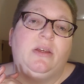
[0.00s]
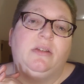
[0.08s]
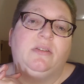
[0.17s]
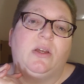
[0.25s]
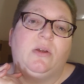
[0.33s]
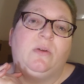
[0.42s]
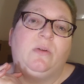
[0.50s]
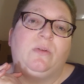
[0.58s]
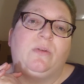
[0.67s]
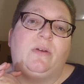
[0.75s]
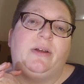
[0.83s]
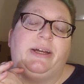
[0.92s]

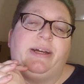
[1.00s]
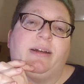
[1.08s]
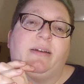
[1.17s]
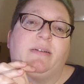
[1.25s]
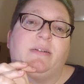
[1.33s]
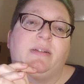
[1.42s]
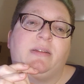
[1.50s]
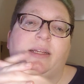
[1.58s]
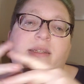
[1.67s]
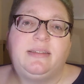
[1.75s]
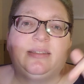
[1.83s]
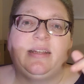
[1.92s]
So
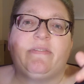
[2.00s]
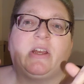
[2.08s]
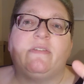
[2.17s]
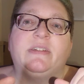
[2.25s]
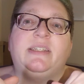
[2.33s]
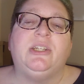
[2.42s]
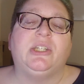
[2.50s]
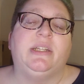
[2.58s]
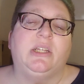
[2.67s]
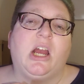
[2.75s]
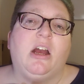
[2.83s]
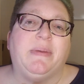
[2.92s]
let's have a conversation
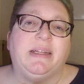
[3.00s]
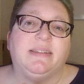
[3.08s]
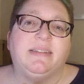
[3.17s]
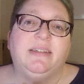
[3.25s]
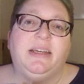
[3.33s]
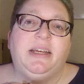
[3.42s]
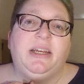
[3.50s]
in the comments.